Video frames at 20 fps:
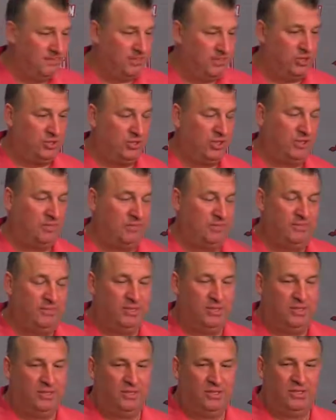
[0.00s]
Good job,
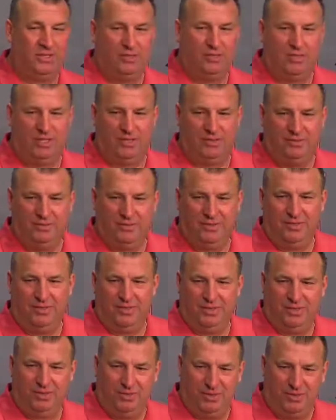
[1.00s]
human
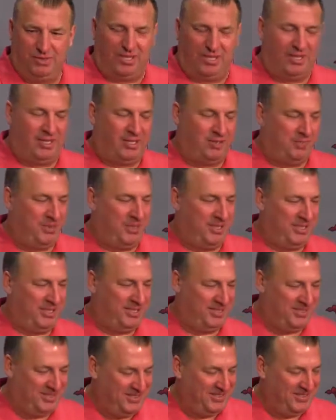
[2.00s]
encyclopedia.